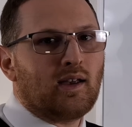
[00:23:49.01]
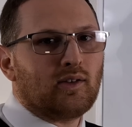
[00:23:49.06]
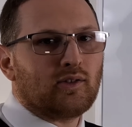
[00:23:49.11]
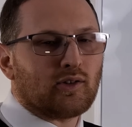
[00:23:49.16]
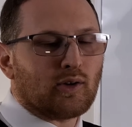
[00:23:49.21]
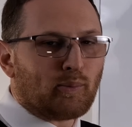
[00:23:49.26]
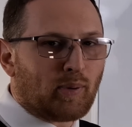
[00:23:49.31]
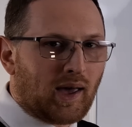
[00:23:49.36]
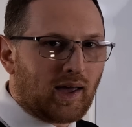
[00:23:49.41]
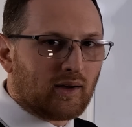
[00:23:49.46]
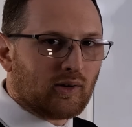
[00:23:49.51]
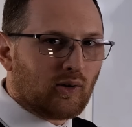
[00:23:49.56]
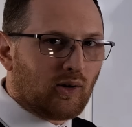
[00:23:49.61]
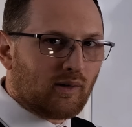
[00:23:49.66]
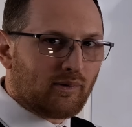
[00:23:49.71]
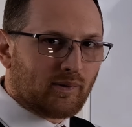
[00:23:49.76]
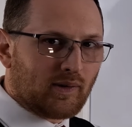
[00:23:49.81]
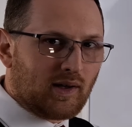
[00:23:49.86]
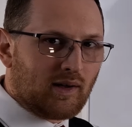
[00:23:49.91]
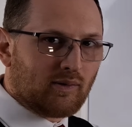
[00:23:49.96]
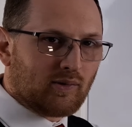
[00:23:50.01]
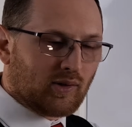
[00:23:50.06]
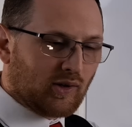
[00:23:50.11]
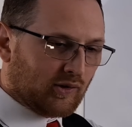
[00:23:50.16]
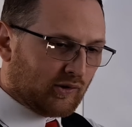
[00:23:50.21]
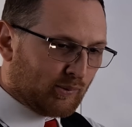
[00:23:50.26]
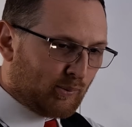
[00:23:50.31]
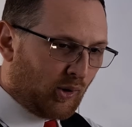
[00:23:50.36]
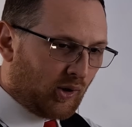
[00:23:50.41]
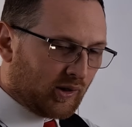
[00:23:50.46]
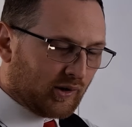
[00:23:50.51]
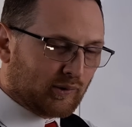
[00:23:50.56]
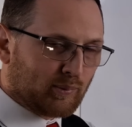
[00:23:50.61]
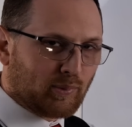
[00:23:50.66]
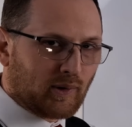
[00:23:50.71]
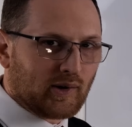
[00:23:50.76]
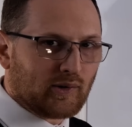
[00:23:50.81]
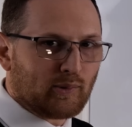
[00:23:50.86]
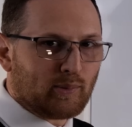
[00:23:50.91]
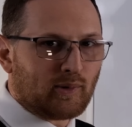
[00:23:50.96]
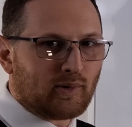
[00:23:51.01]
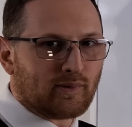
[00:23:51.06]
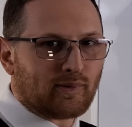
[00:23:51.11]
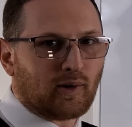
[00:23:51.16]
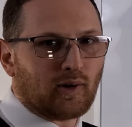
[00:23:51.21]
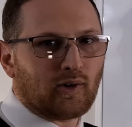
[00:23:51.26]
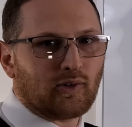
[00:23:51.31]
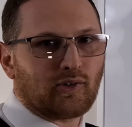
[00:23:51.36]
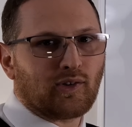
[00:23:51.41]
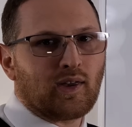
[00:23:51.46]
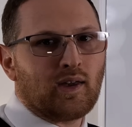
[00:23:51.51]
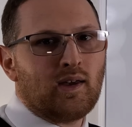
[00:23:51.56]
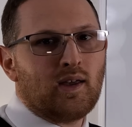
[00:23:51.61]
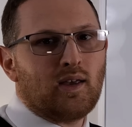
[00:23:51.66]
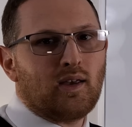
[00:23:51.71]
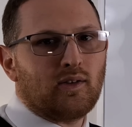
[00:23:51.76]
So paying off the smallest principal first,